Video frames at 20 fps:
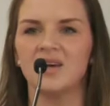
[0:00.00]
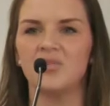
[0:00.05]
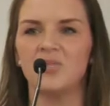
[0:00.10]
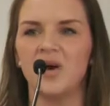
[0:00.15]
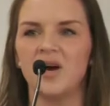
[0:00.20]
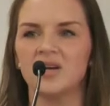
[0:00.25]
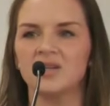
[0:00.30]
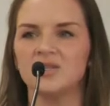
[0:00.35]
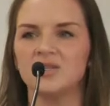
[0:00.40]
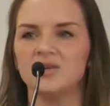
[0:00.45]
can
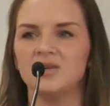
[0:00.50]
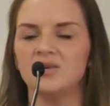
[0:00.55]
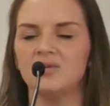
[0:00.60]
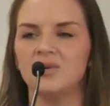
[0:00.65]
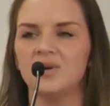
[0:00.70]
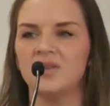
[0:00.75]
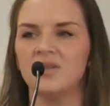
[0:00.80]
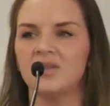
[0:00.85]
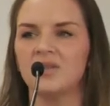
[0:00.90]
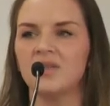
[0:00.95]
get back to
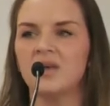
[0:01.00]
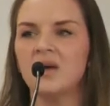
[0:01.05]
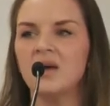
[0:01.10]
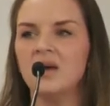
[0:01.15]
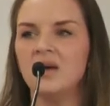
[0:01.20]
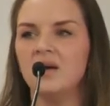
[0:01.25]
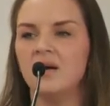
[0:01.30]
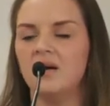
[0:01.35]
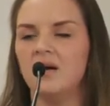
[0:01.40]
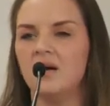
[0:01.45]
you with
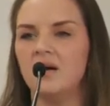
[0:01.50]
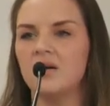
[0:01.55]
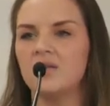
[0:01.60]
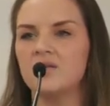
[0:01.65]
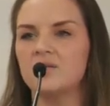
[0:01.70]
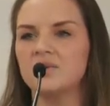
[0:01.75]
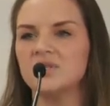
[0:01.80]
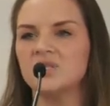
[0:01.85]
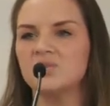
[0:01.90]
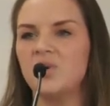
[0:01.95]

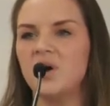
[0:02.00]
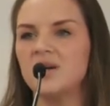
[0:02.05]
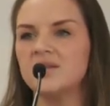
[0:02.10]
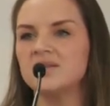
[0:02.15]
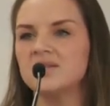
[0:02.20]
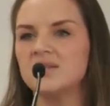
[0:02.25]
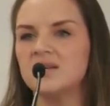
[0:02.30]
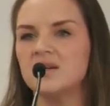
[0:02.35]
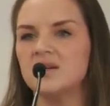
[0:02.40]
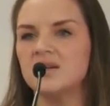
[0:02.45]
the
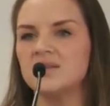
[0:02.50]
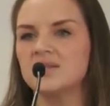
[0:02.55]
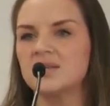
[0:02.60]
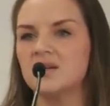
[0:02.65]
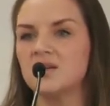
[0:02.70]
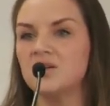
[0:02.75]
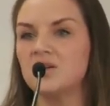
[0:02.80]
responses,